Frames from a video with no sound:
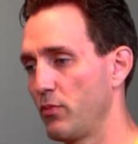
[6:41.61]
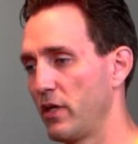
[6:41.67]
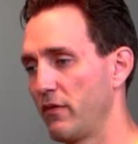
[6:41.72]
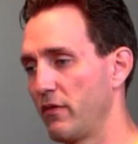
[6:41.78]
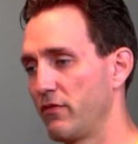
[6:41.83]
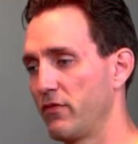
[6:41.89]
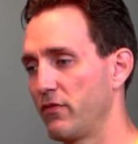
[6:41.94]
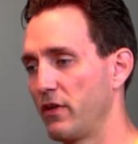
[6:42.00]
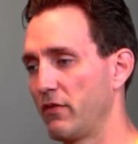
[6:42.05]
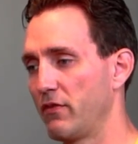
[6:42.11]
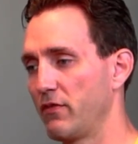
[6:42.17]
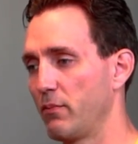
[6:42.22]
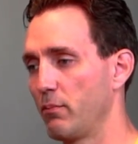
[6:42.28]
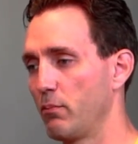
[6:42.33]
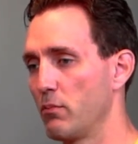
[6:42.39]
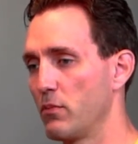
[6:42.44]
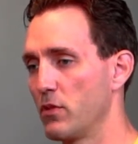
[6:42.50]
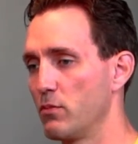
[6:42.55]

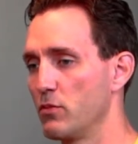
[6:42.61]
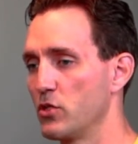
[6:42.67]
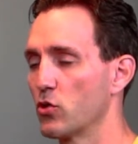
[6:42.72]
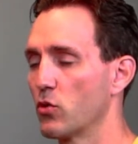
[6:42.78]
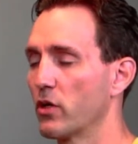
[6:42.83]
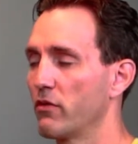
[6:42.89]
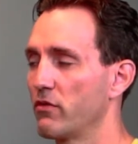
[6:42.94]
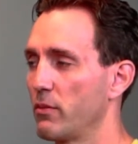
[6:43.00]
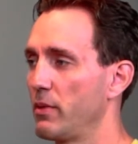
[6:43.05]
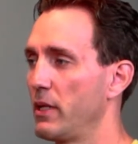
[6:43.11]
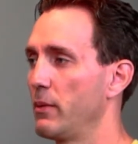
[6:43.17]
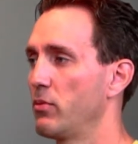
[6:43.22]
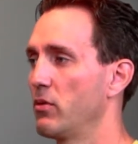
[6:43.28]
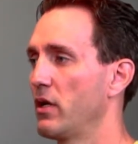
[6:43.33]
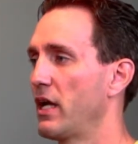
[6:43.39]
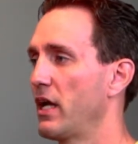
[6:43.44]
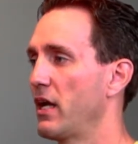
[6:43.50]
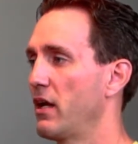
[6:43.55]
if the majority of the
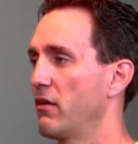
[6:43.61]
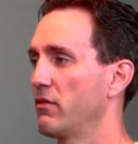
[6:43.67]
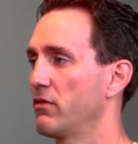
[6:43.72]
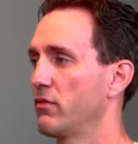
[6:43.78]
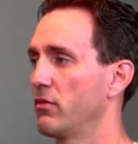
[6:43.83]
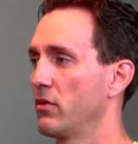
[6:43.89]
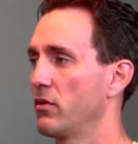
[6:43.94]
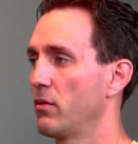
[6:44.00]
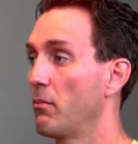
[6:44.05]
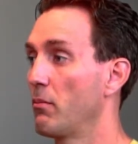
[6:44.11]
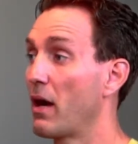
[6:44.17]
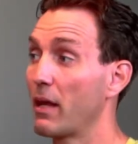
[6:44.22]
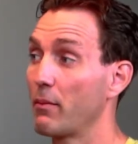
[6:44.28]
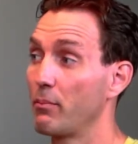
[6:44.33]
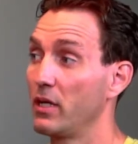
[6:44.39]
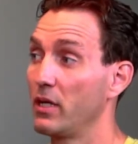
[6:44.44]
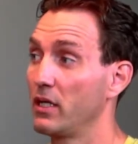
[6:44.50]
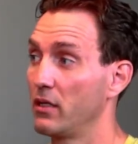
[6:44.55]
people have
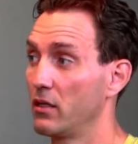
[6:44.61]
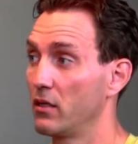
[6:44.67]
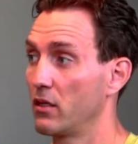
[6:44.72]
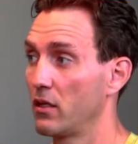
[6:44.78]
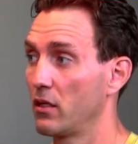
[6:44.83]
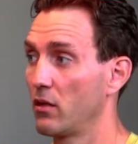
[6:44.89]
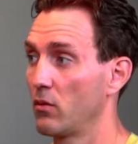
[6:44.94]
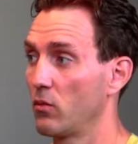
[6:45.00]
my opinion